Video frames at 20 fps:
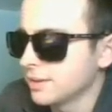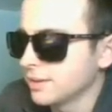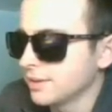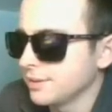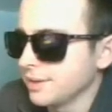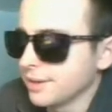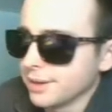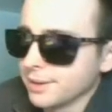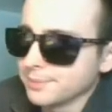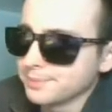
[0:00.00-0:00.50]

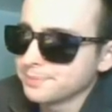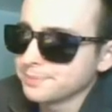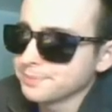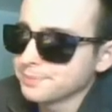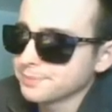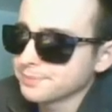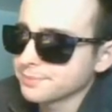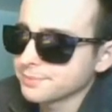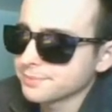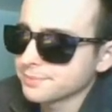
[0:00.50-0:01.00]
Yeah.
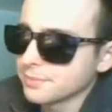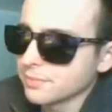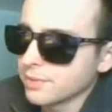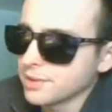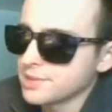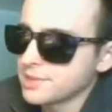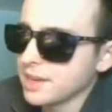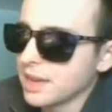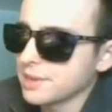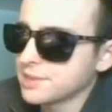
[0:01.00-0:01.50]

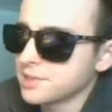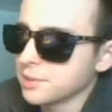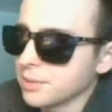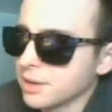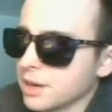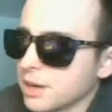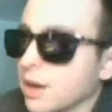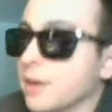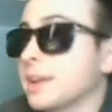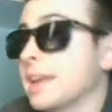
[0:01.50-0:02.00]
Let's see. I still
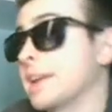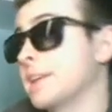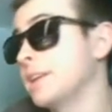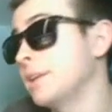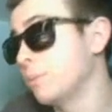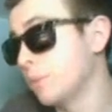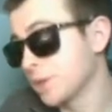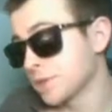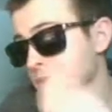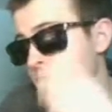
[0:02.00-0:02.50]
want to know. Again,
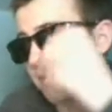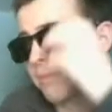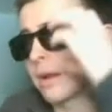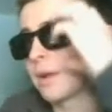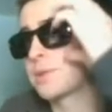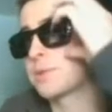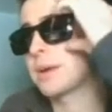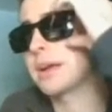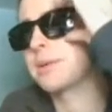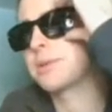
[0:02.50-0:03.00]
it was Ram Rider.
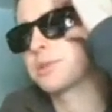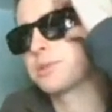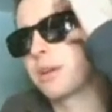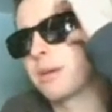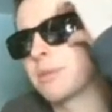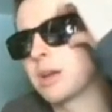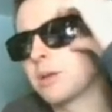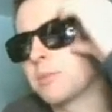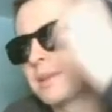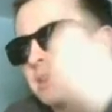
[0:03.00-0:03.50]
I was right. It was
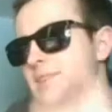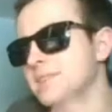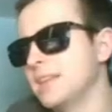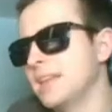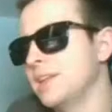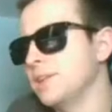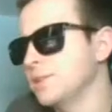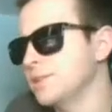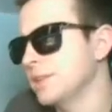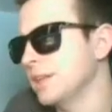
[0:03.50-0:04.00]
Ram Rider, but it's
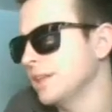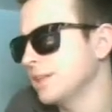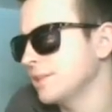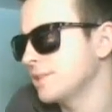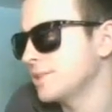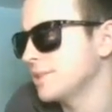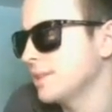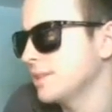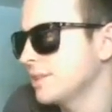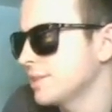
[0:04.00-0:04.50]
interesting to
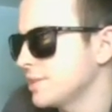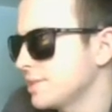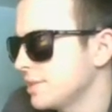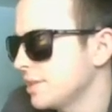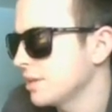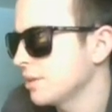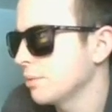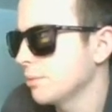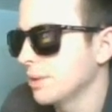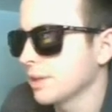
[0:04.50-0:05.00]

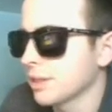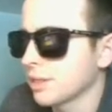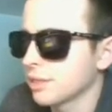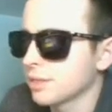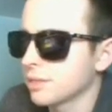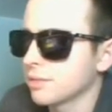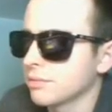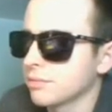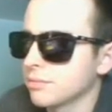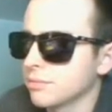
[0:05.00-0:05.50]
see, it
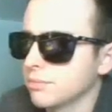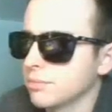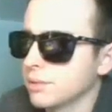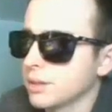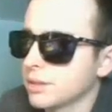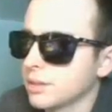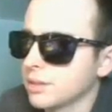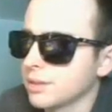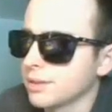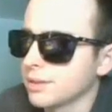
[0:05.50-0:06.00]
with
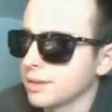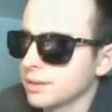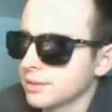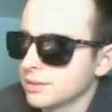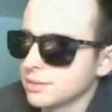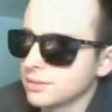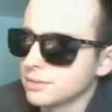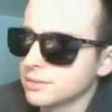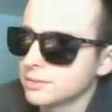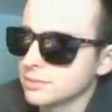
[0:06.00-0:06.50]

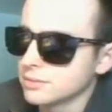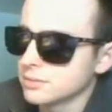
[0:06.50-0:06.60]
a